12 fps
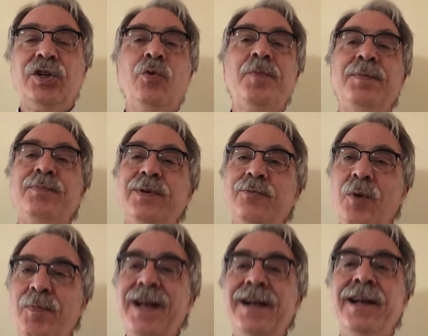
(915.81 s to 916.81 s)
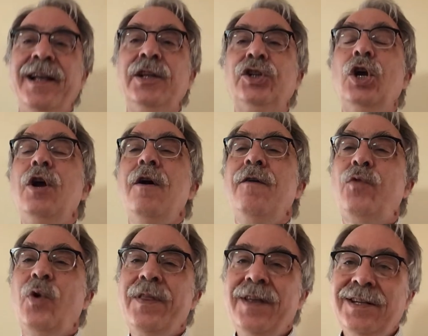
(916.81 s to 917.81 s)
it would be repeated in English
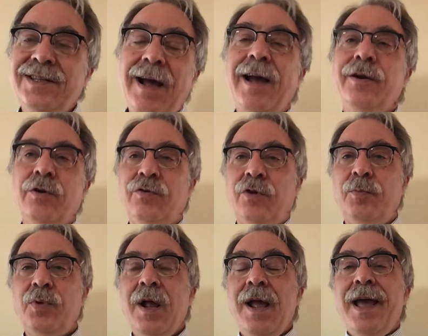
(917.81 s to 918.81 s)
for the entire group.